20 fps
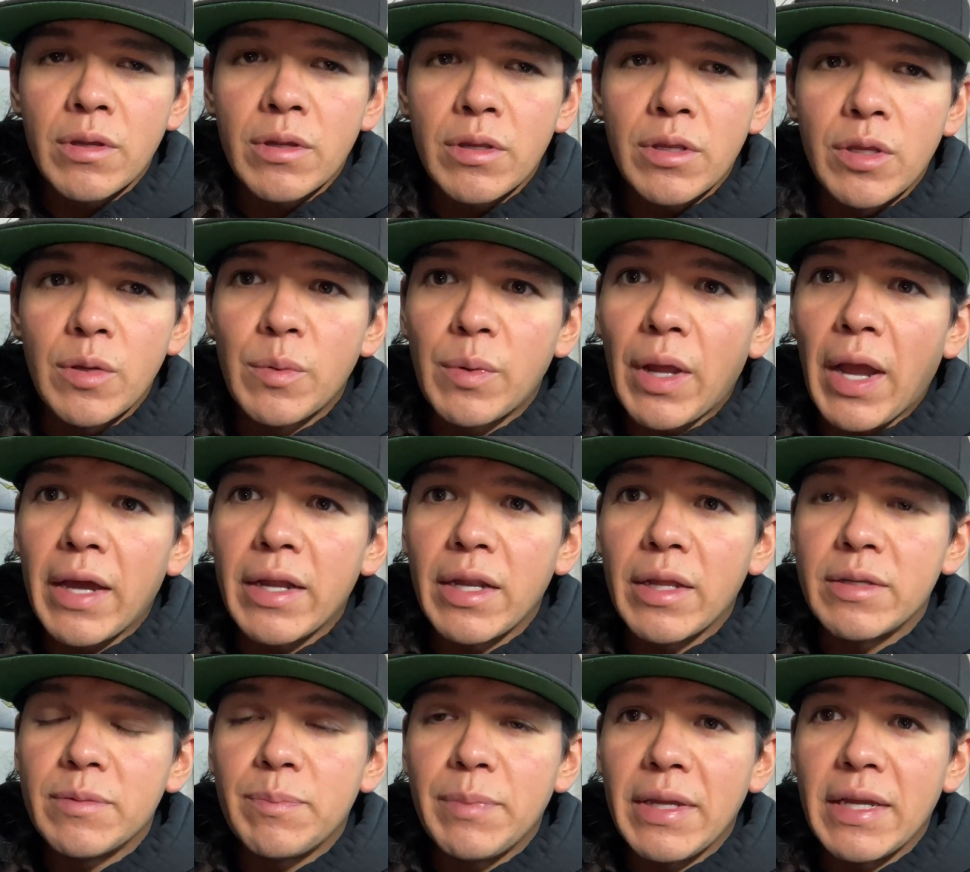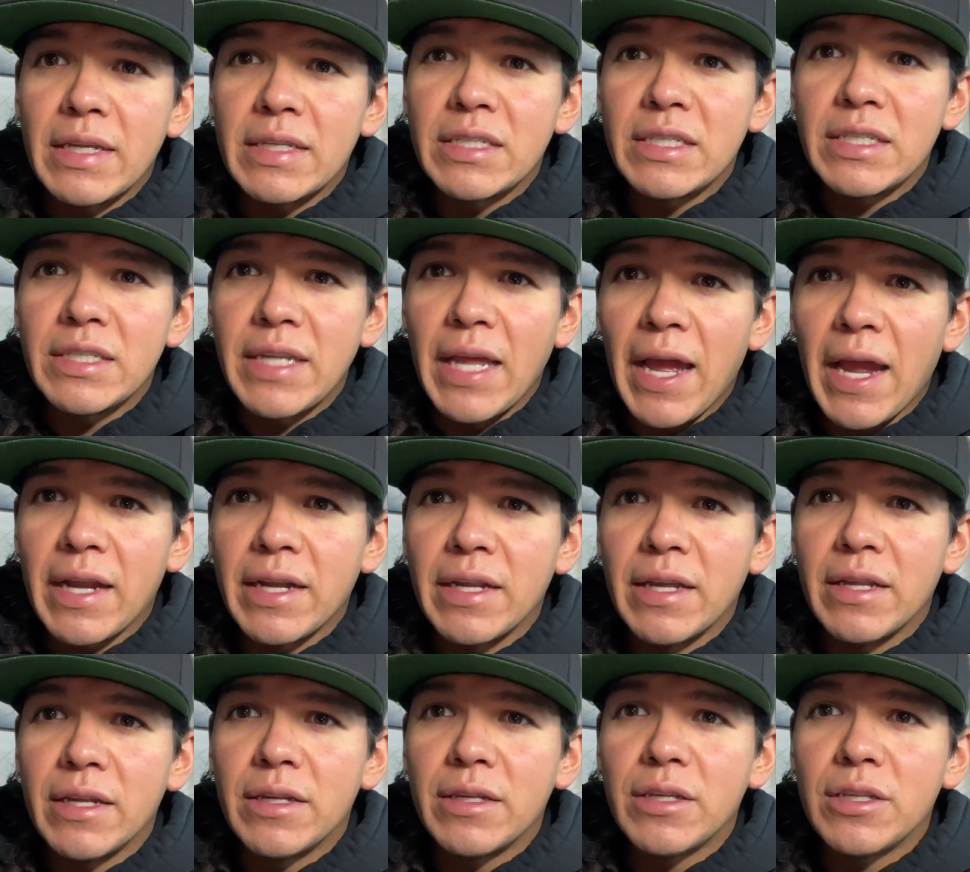You were kind of being
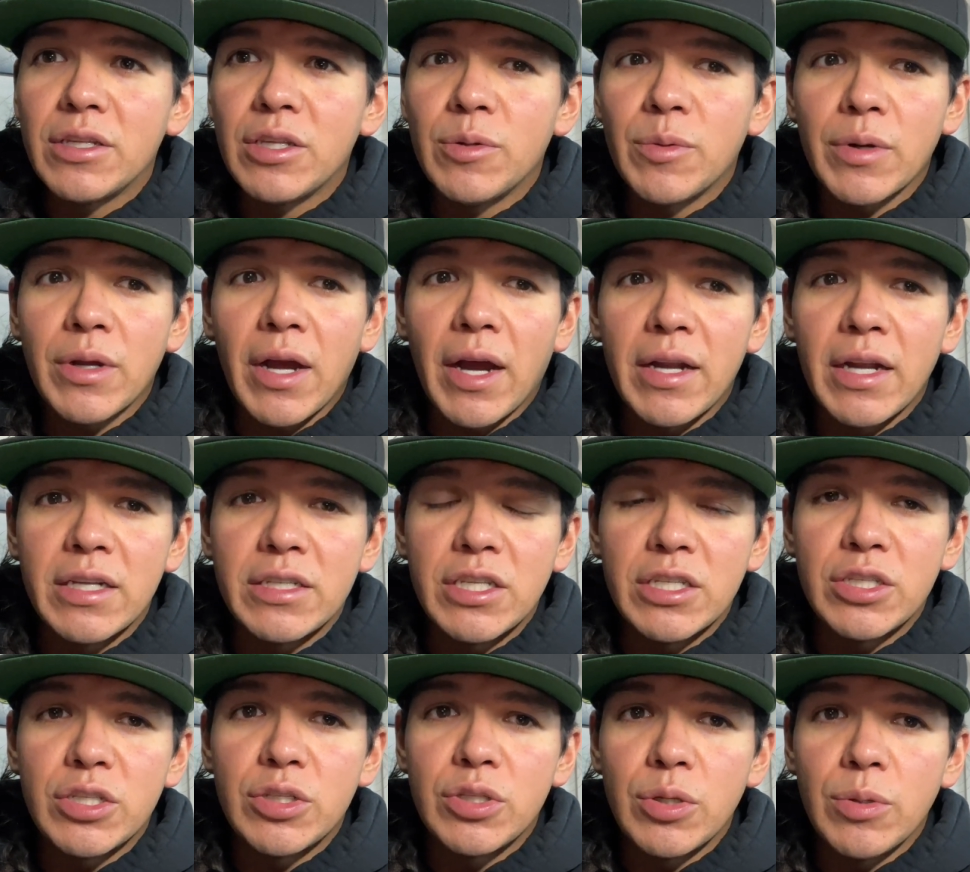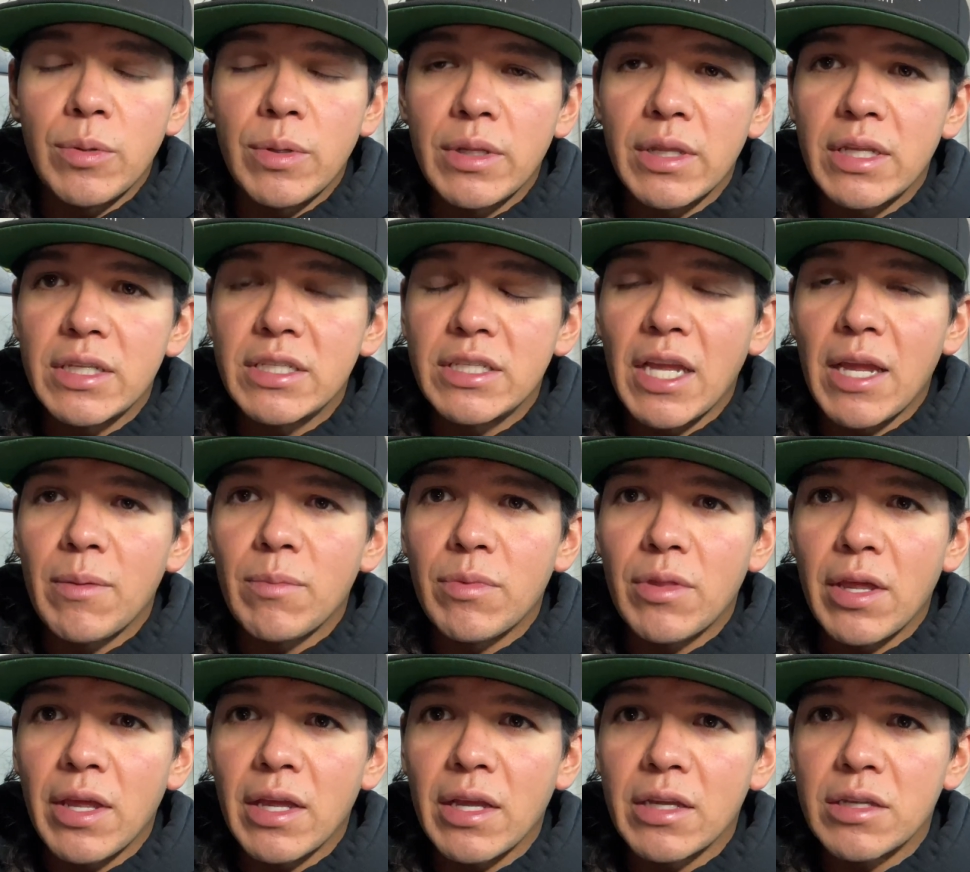stagnant. You were kind of just doing the same
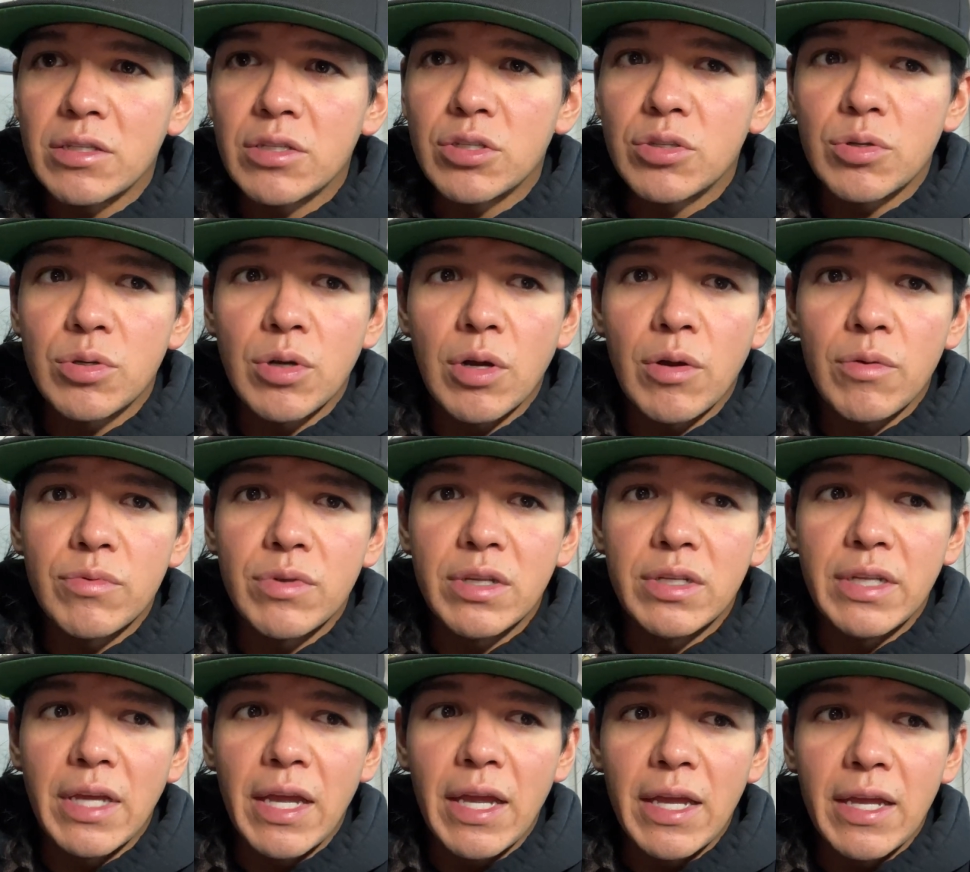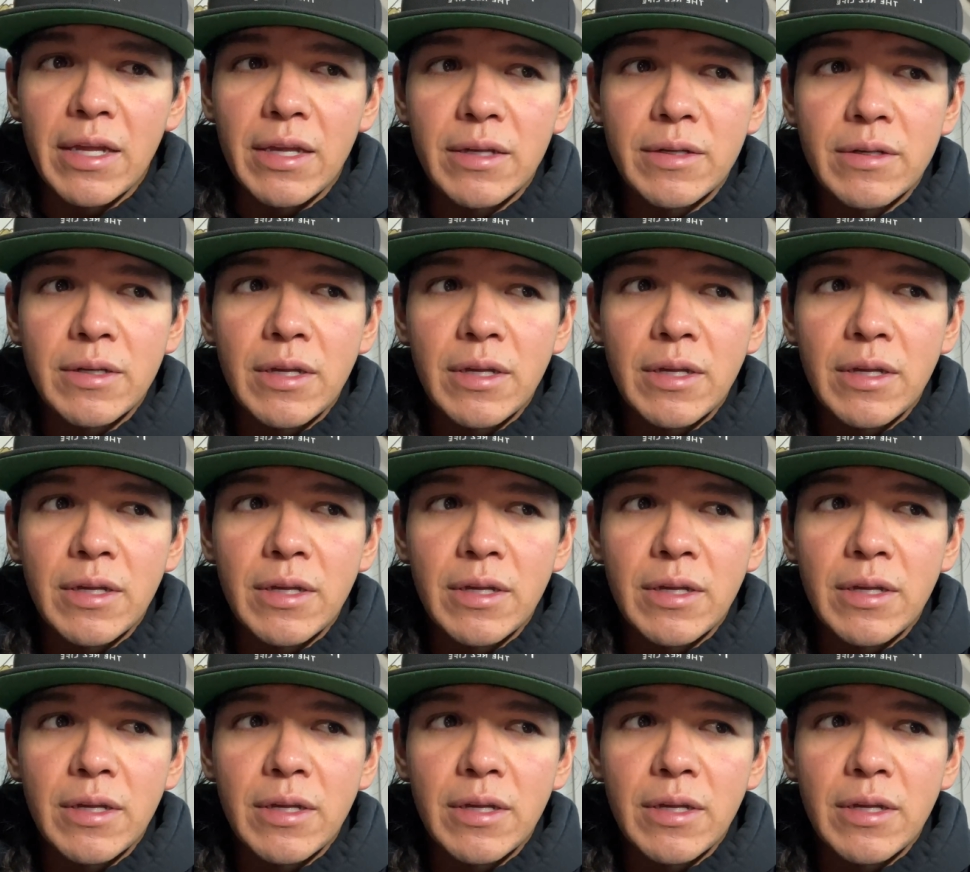things throughout the day,